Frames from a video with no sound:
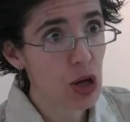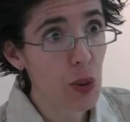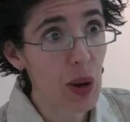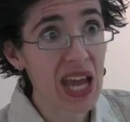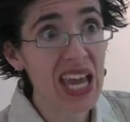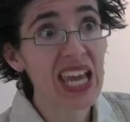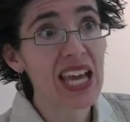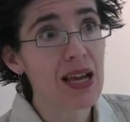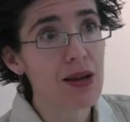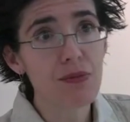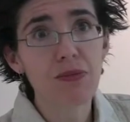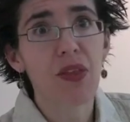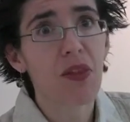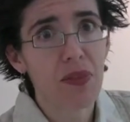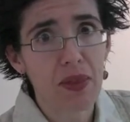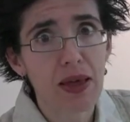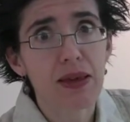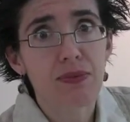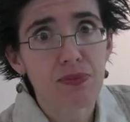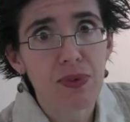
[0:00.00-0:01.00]
know, aim
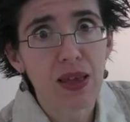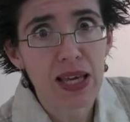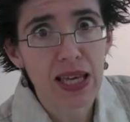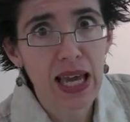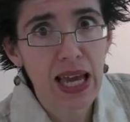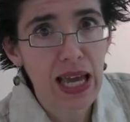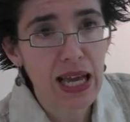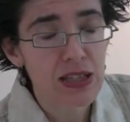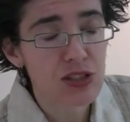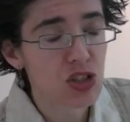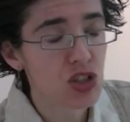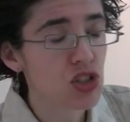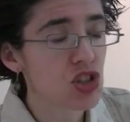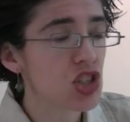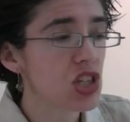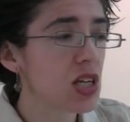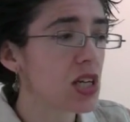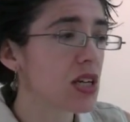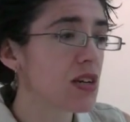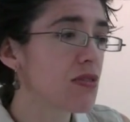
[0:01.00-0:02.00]
that they can't
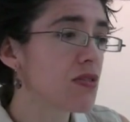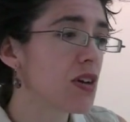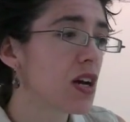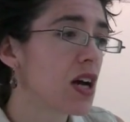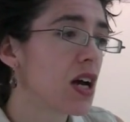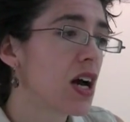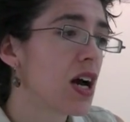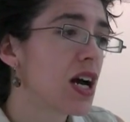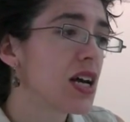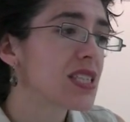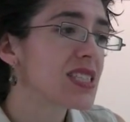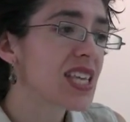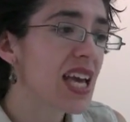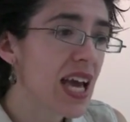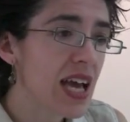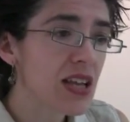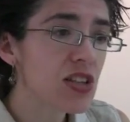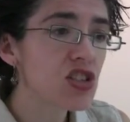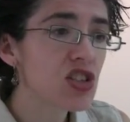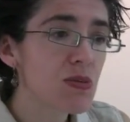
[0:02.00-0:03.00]
achieve
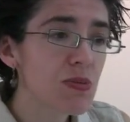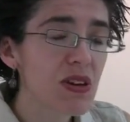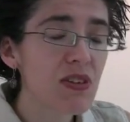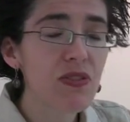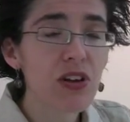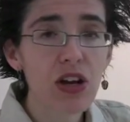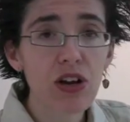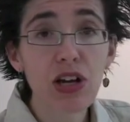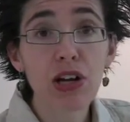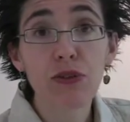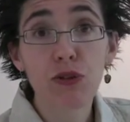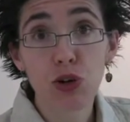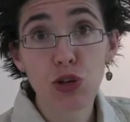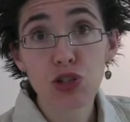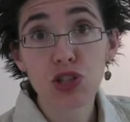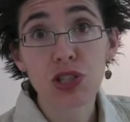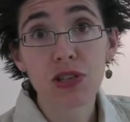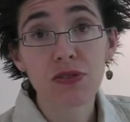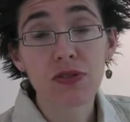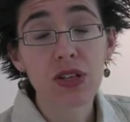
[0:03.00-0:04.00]
tend to be very
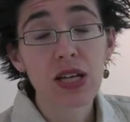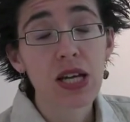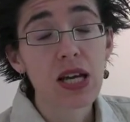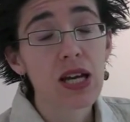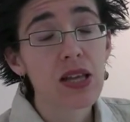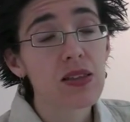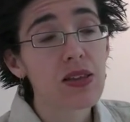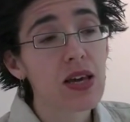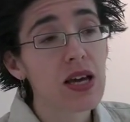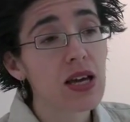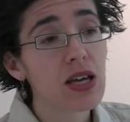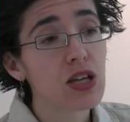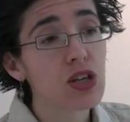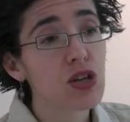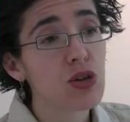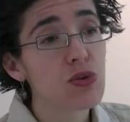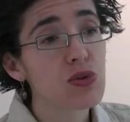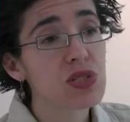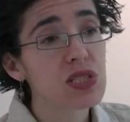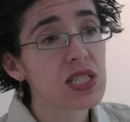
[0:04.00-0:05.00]
aversive. They
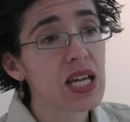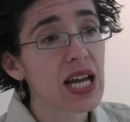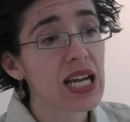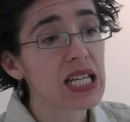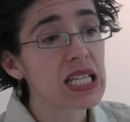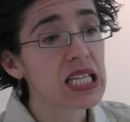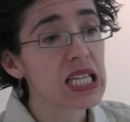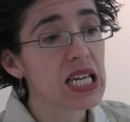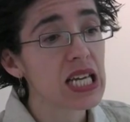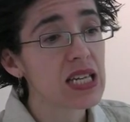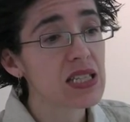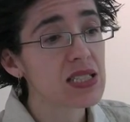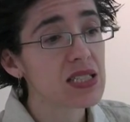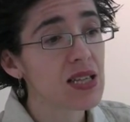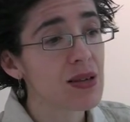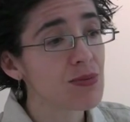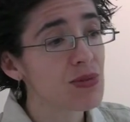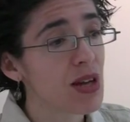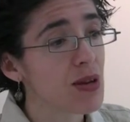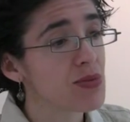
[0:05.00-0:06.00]
use techniques
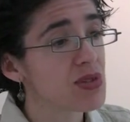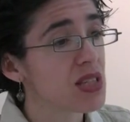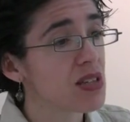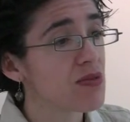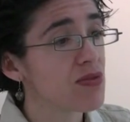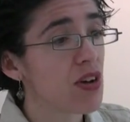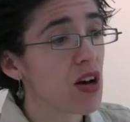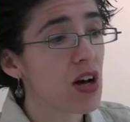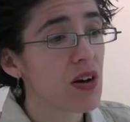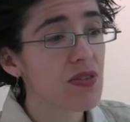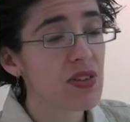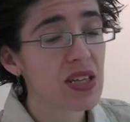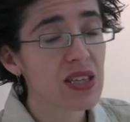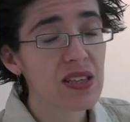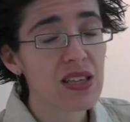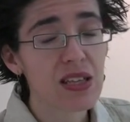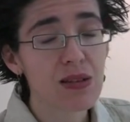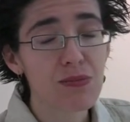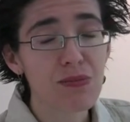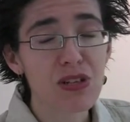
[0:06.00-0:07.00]
sometimes
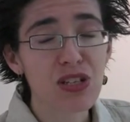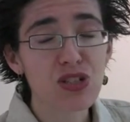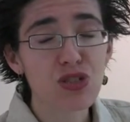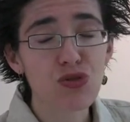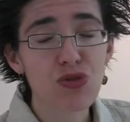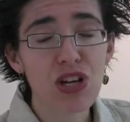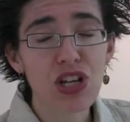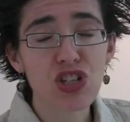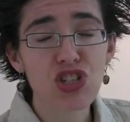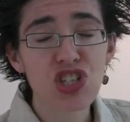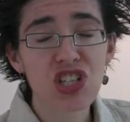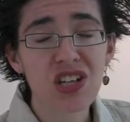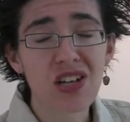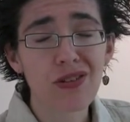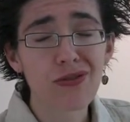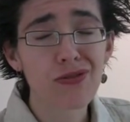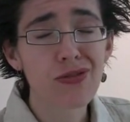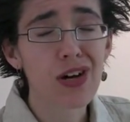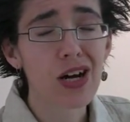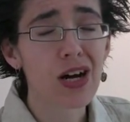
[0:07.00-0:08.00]
involving the administration
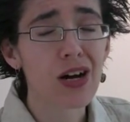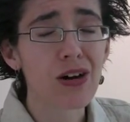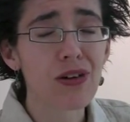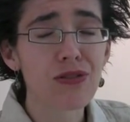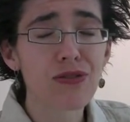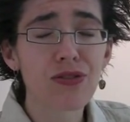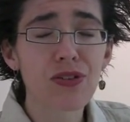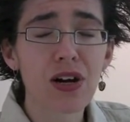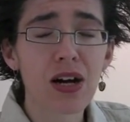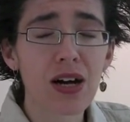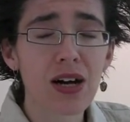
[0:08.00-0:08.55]
of